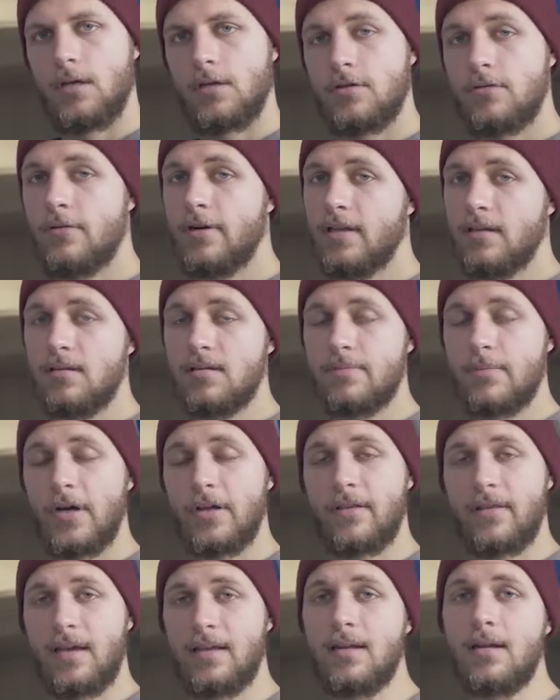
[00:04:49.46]
During this
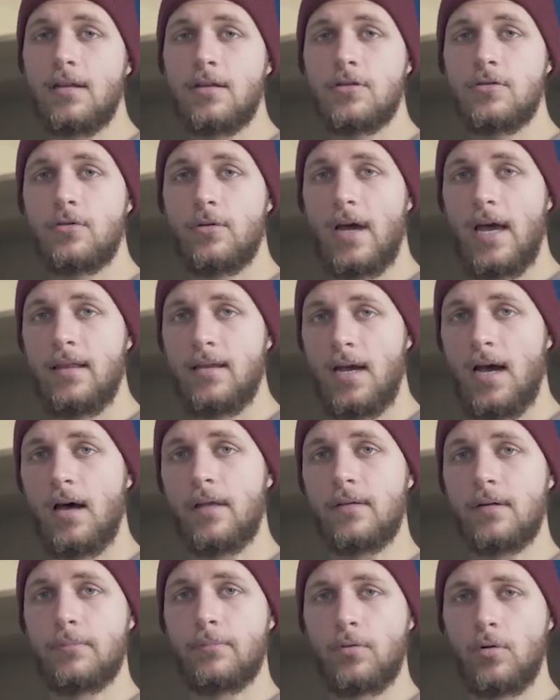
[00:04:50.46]
month, I didn't do any
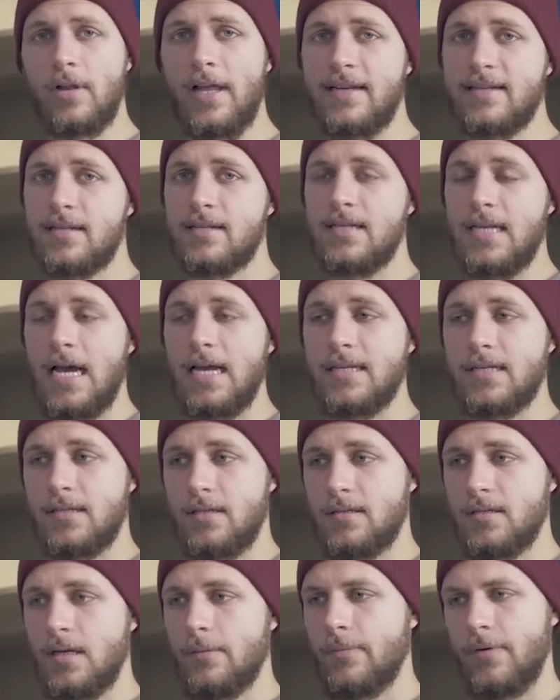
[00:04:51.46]
other pull
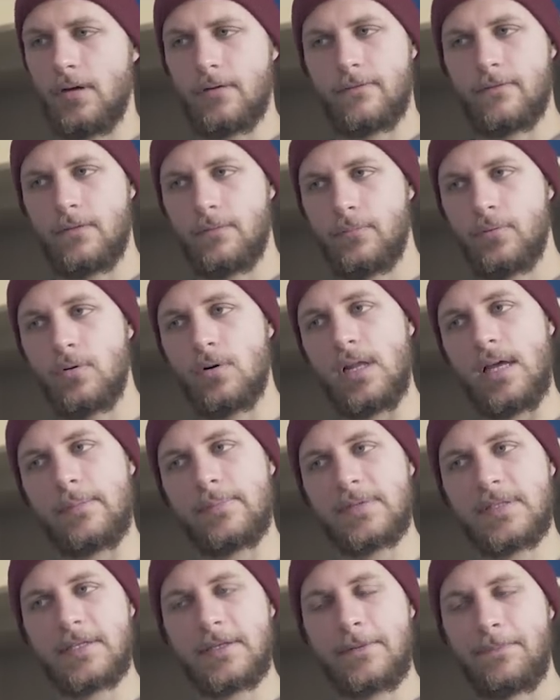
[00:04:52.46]
exercises apart from
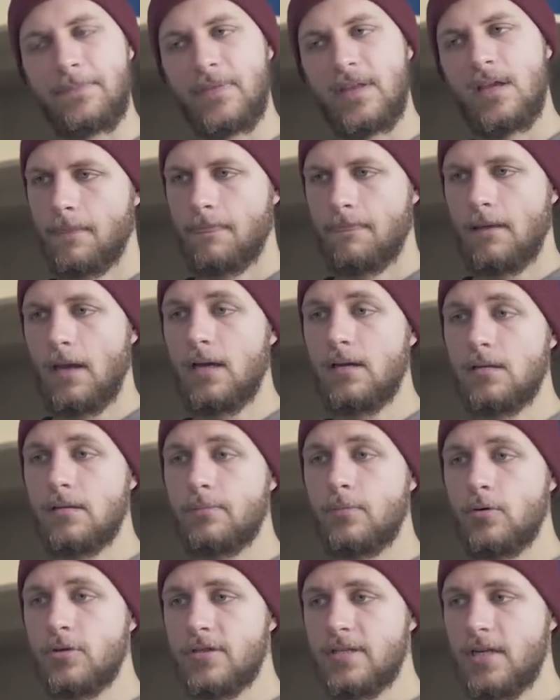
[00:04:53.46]
pull-ups. I
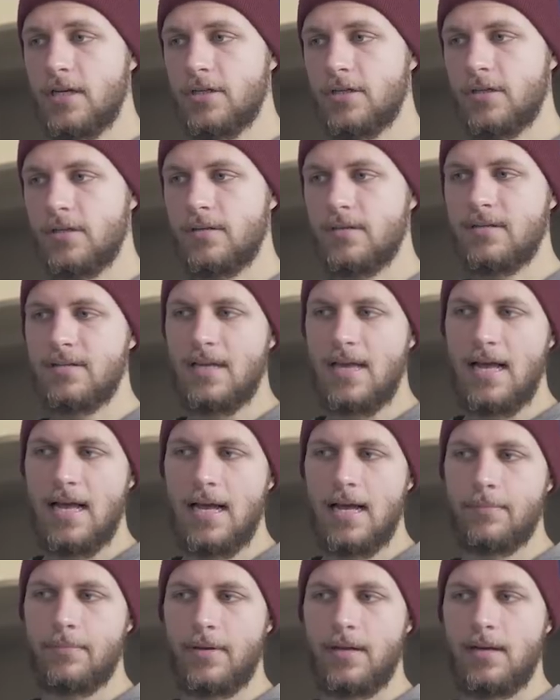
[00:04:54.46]
did push sessions,
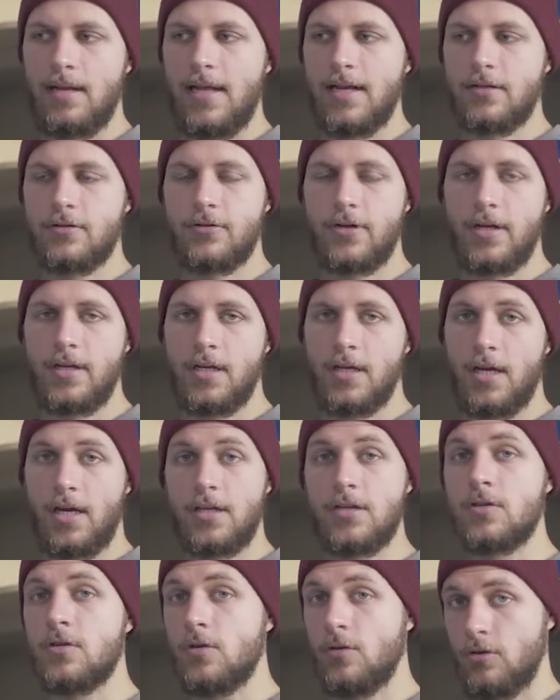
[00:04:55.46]
ab and leg training
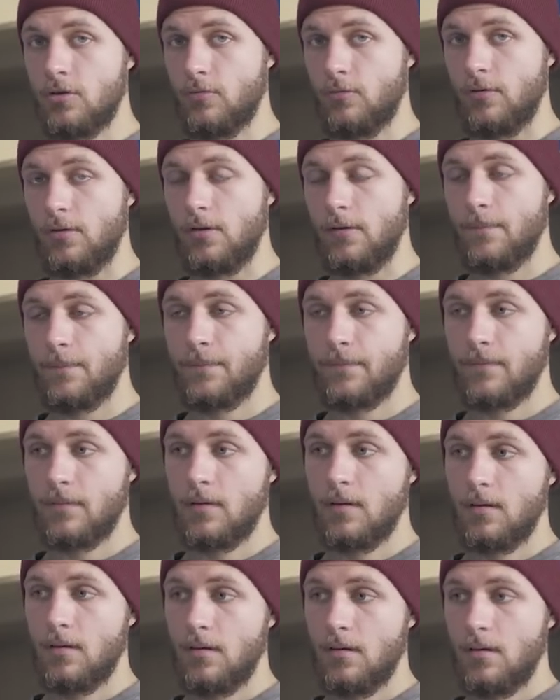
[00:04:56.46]
as usual.
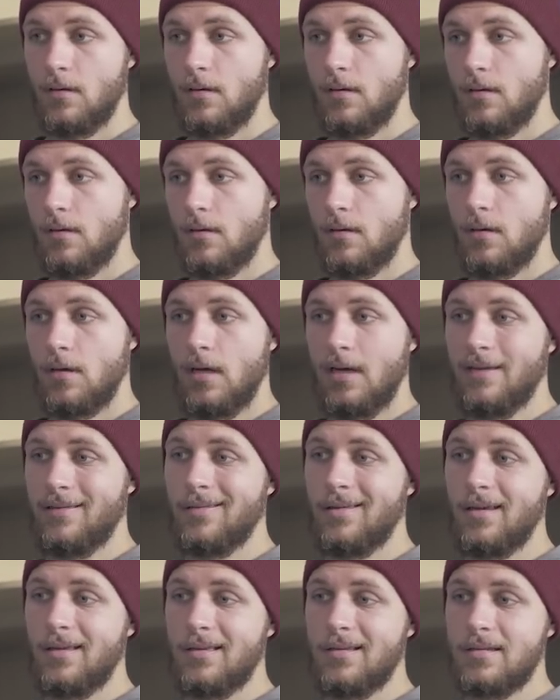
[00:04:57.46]
I
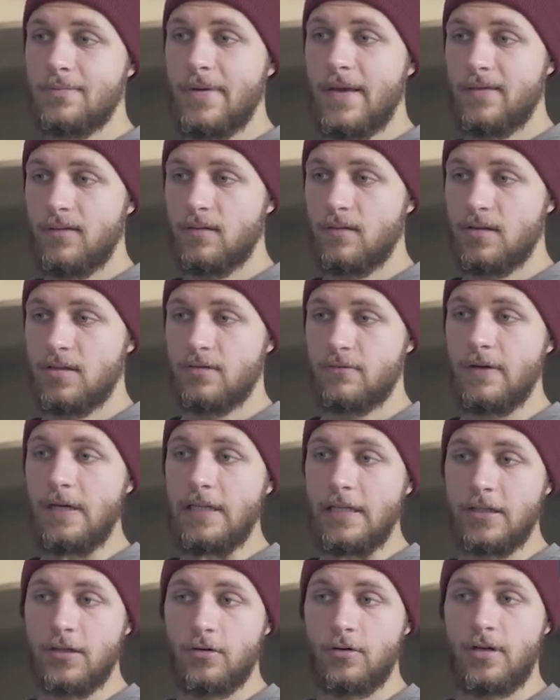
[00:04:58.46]
think this method is
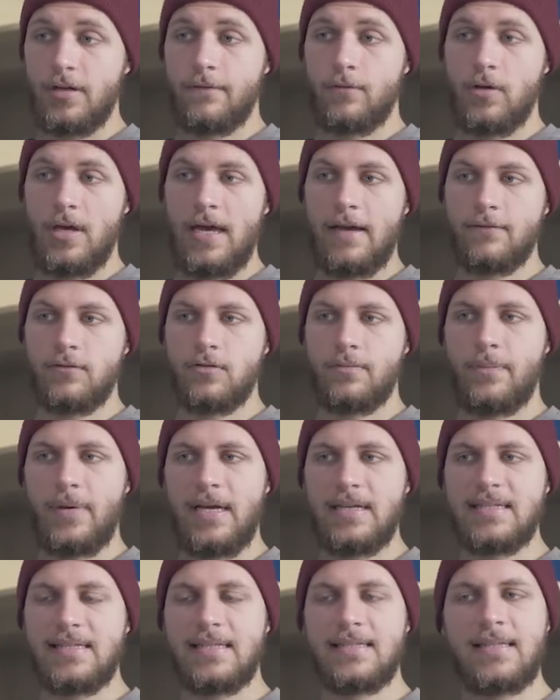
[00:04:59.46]
really good if you have to
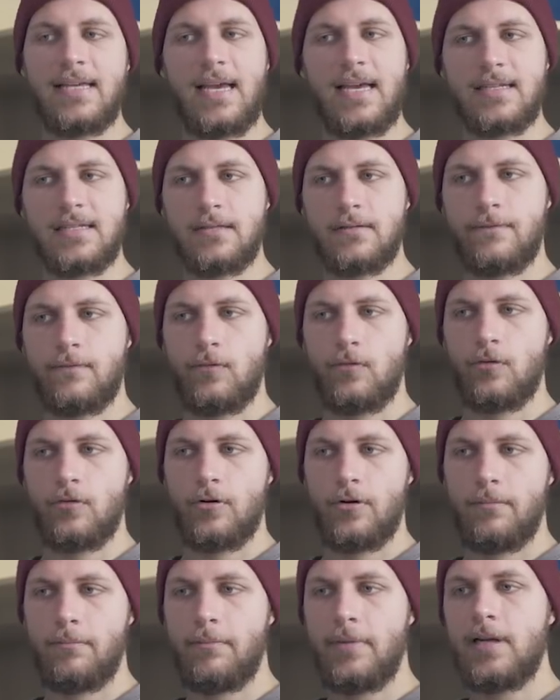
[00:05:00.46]
pass a test
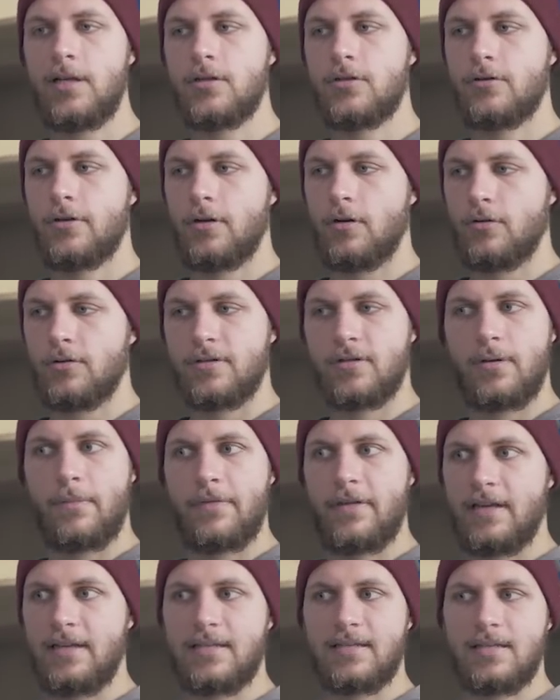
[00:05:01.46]
for military or
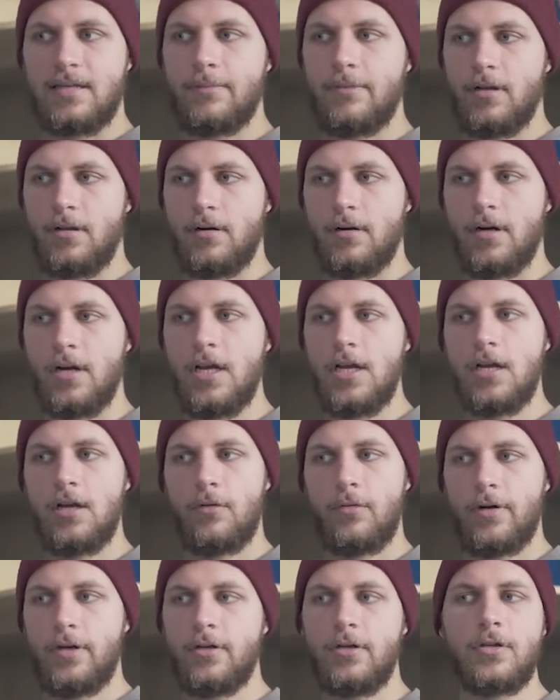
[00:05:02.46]
something similar,
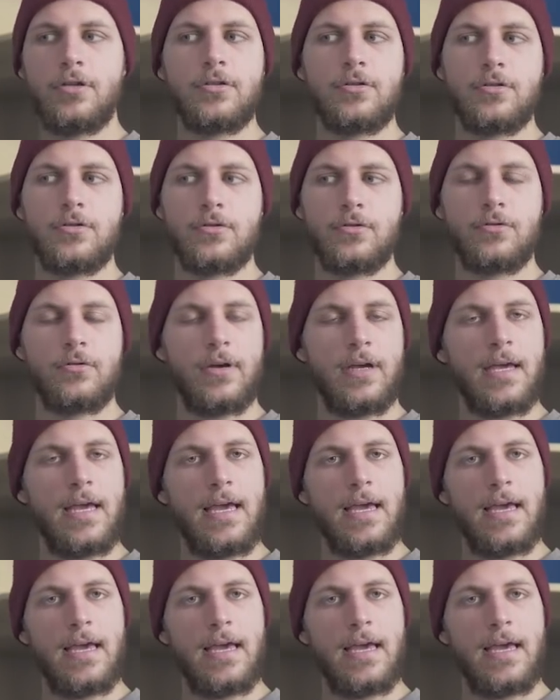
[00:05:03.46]
where you need to do